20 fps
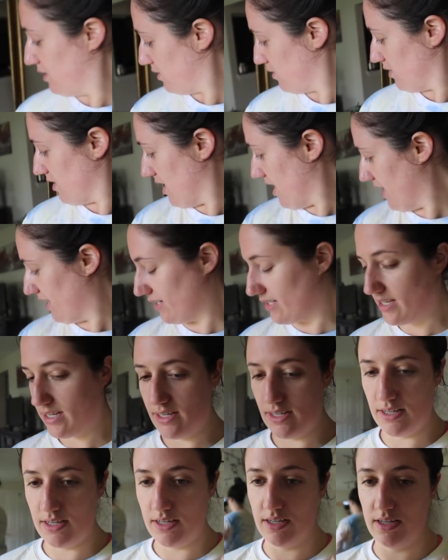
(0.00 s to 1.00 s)
so that
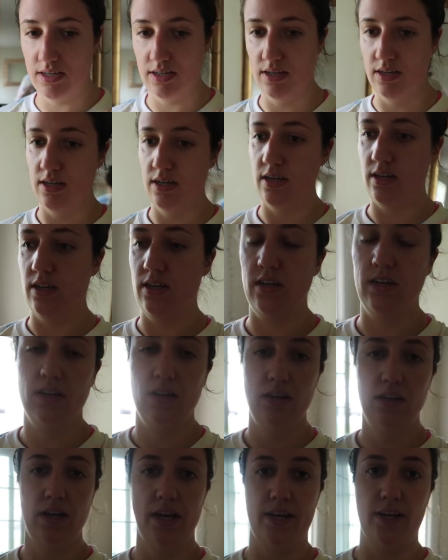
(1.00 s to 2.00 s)

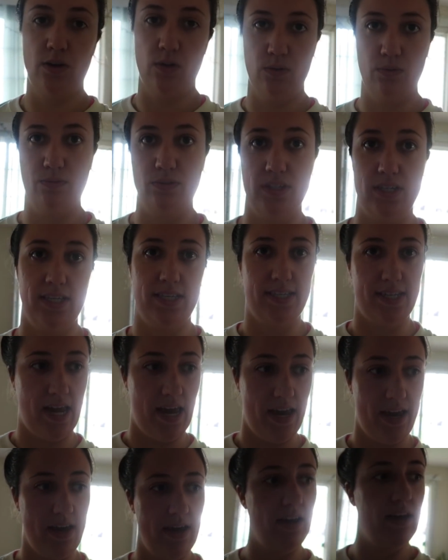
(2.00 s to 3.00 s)
I can hopefully
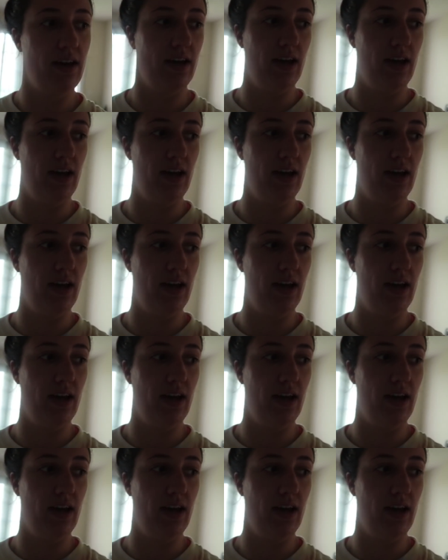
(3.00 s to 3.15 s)
stay